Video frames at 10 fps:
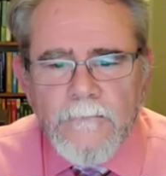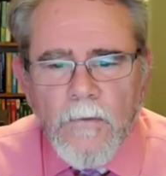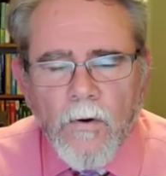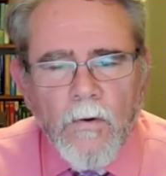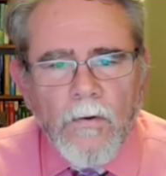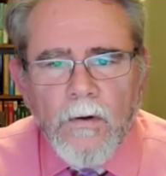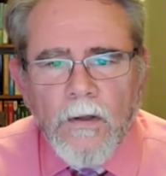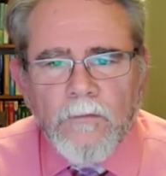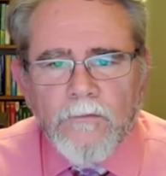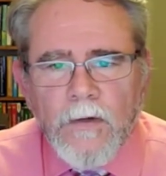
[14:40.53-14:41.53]
O
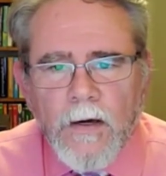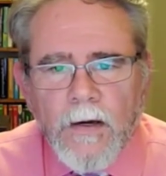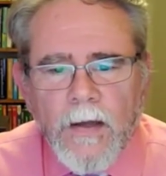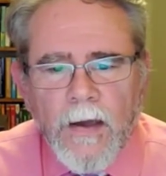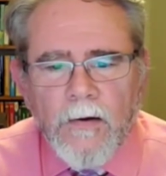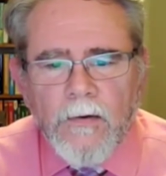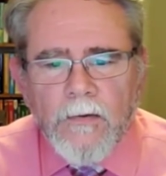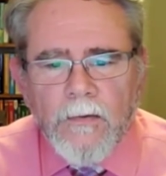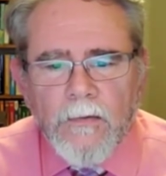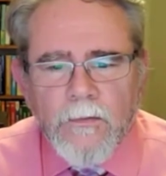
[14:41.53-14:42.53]
love of God, how
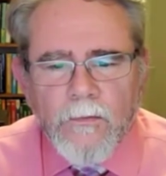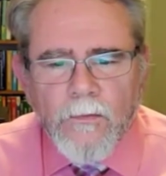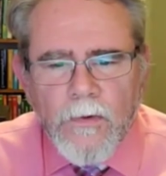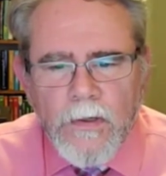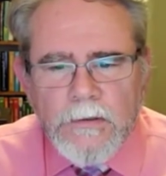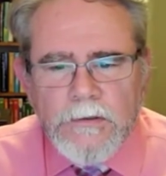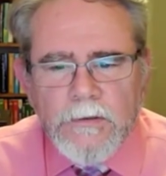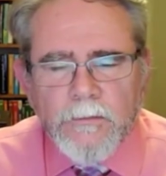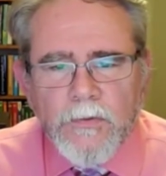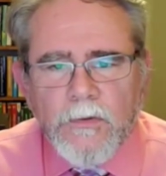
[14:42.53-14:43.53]
rich
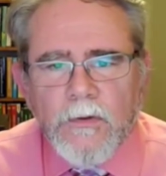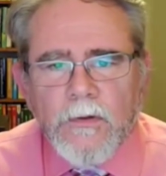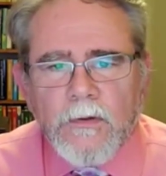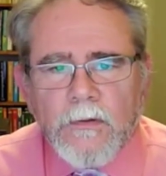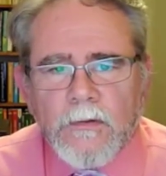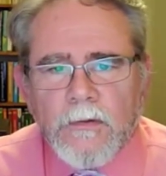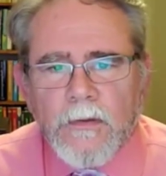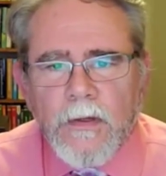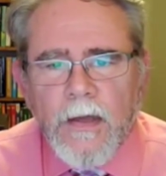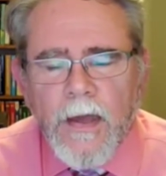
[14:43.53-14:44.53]
and pure,
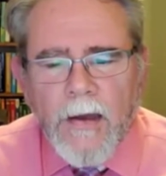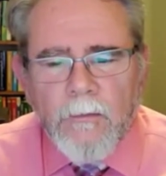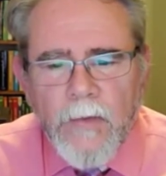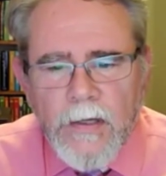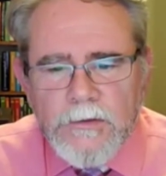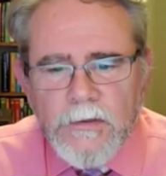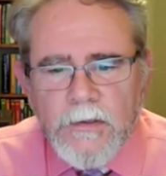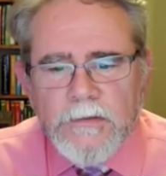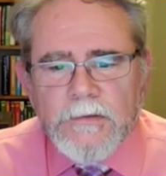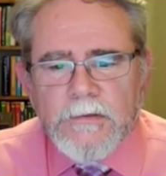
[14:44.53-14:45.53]
how
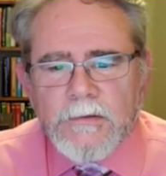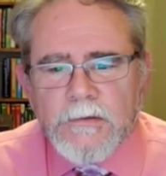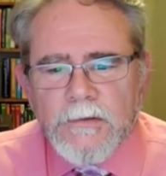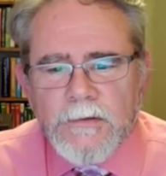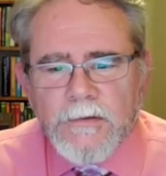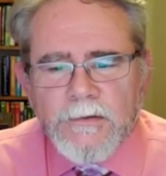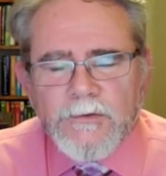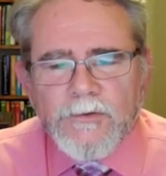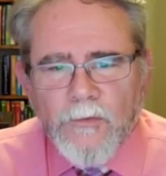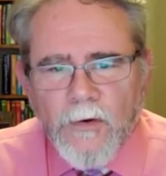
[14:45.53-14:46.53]
measureless and
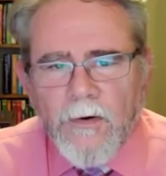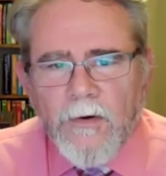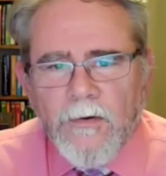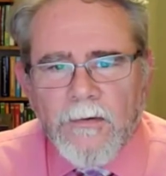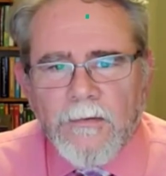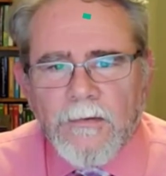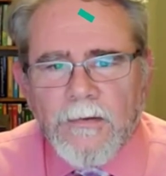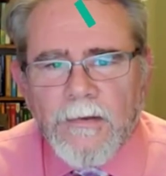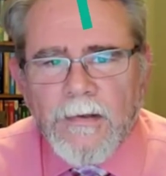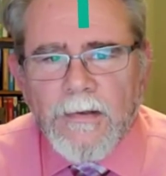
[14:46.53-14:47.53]
strong,
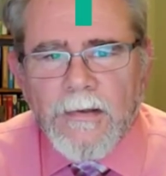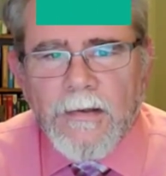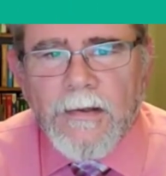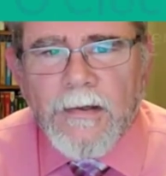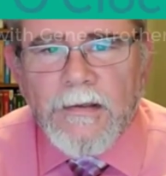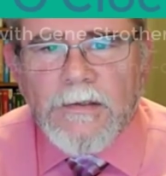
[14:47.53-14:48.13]
it